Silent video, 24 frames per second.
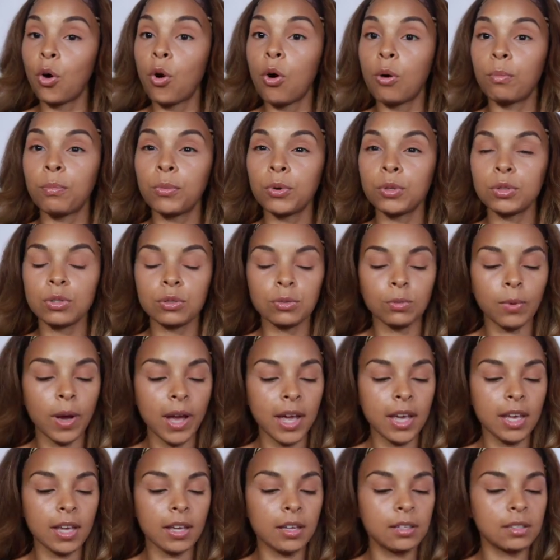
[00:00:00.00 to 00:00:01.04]
almost
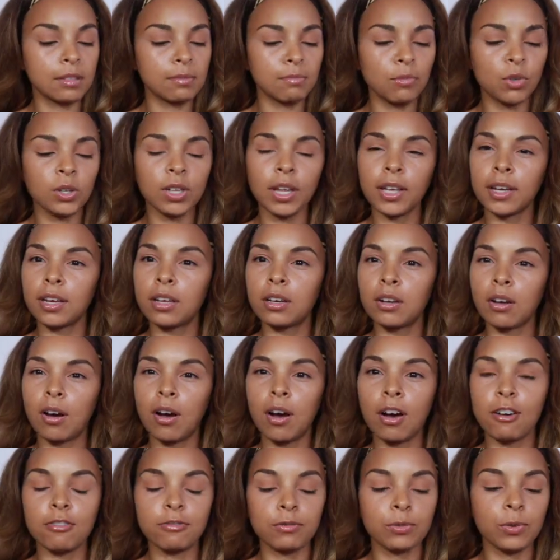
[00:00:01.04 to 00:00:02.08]
white, it's more like an
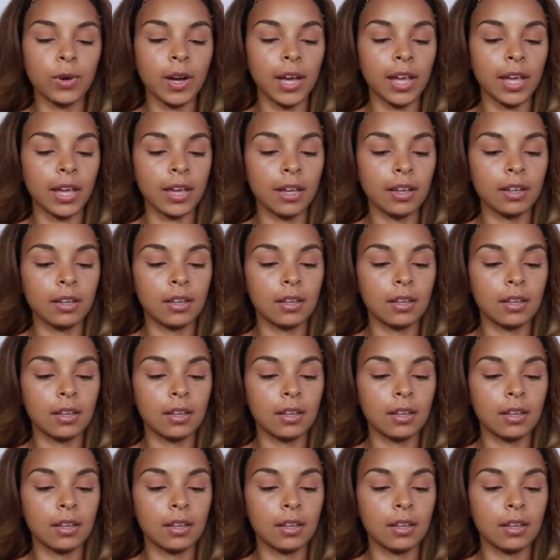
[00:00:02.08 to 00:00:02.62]
off-white.